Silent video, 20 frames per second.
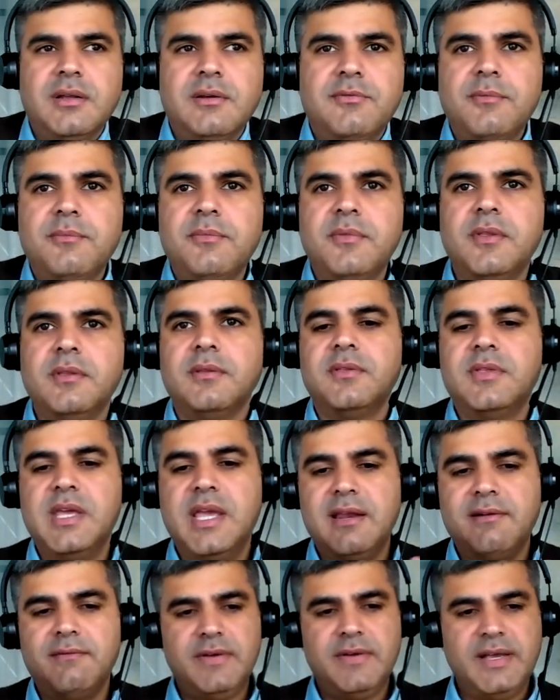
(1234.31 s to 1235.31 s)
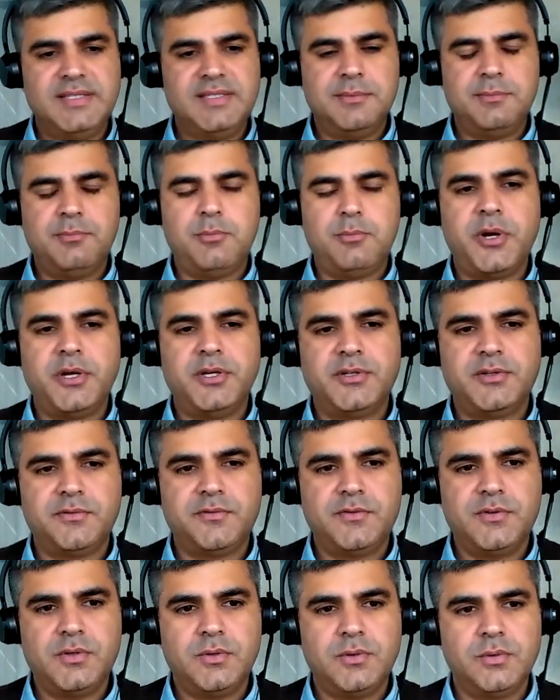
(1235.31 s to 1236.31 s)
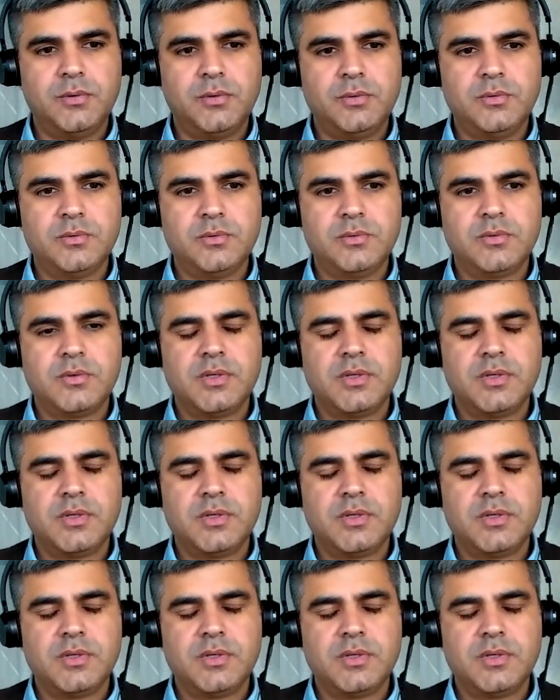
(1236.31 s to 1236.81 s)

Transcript: from the investor point of view,